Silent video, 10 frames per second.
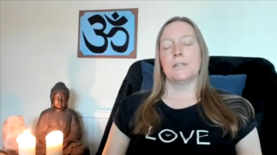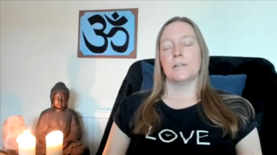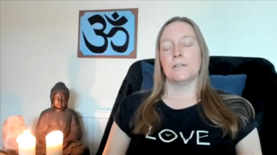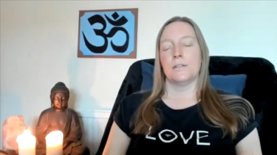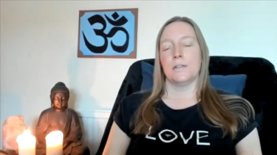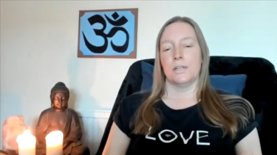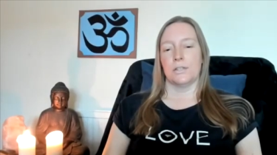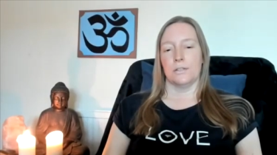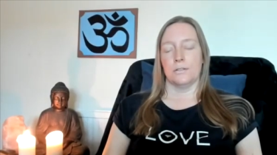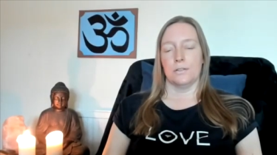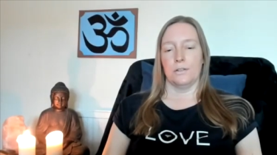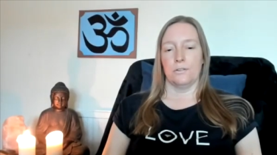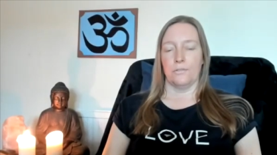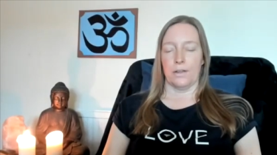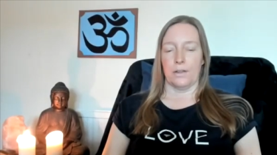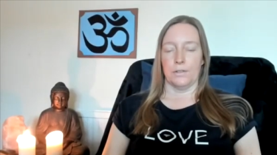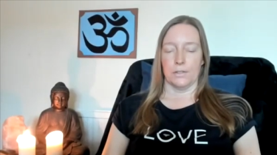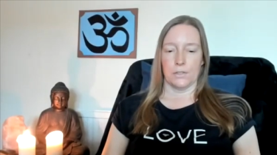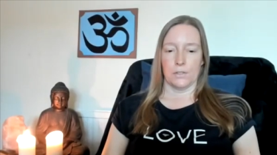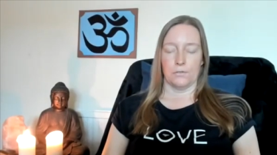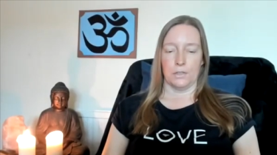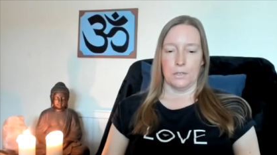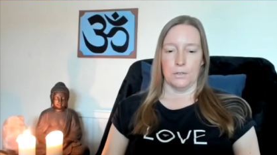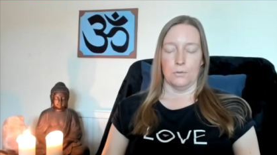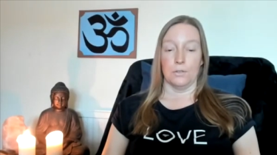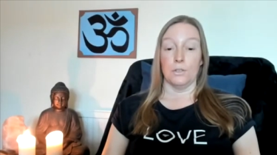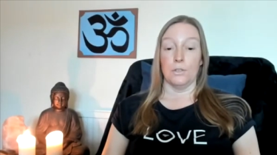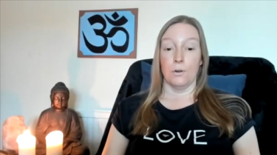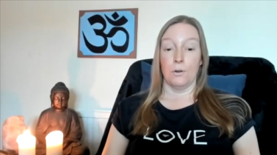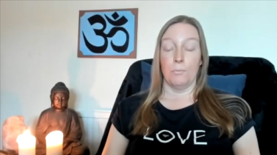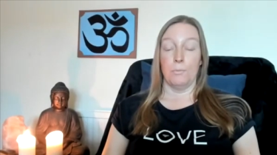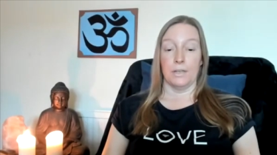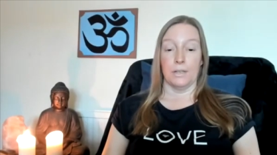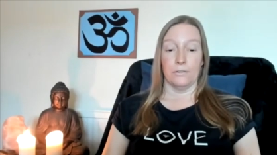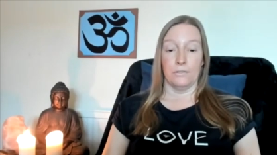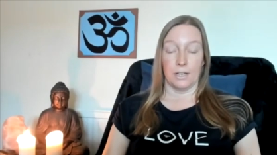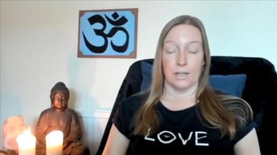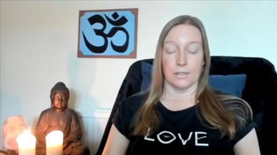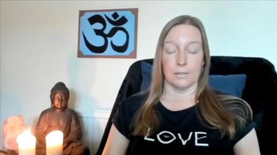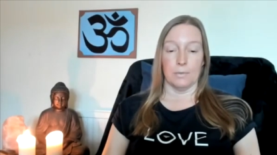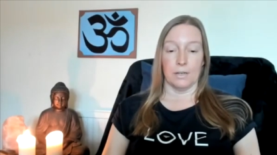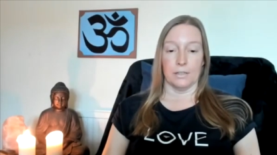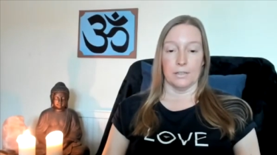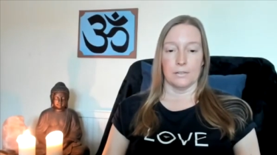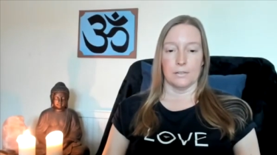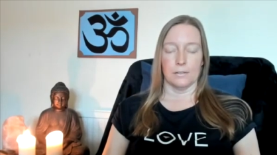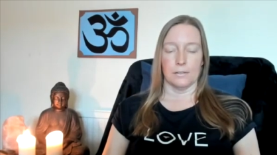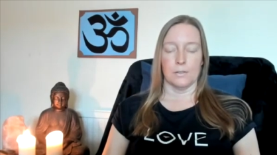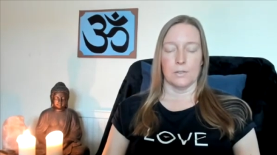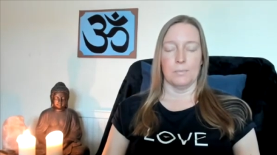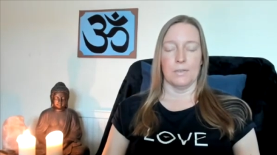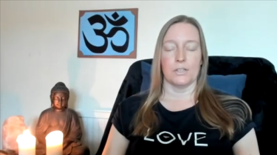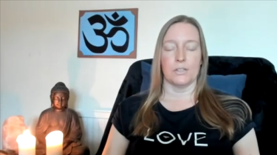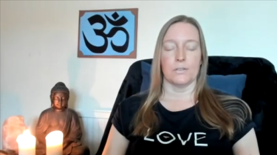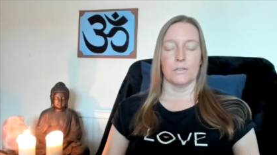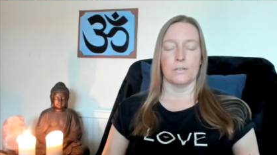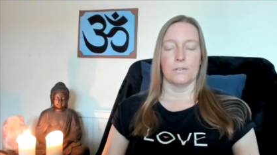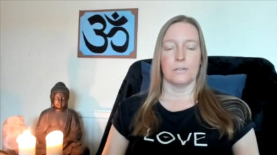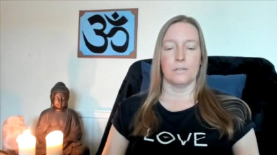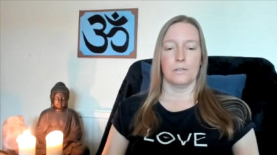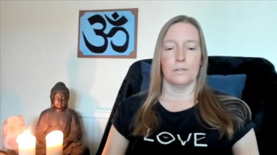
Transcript: sensations enough evidence for you that you're being affected by it as a spaciousness?